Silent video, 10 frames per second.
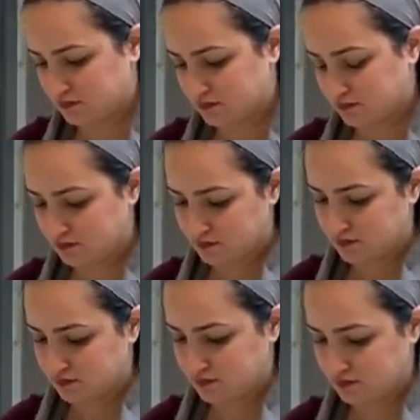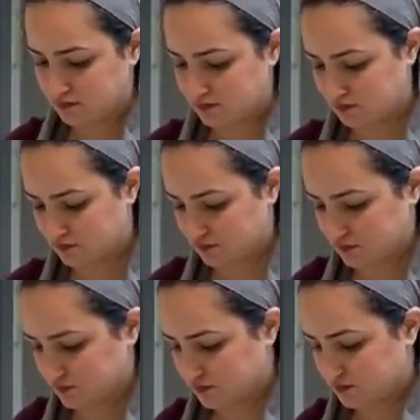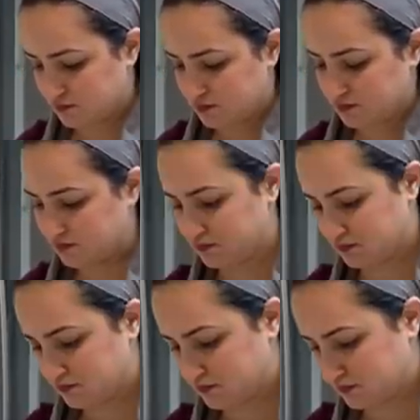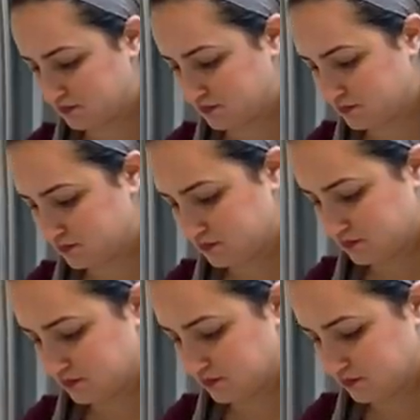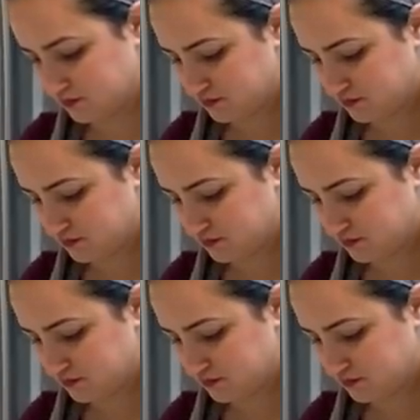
Nobody speaks.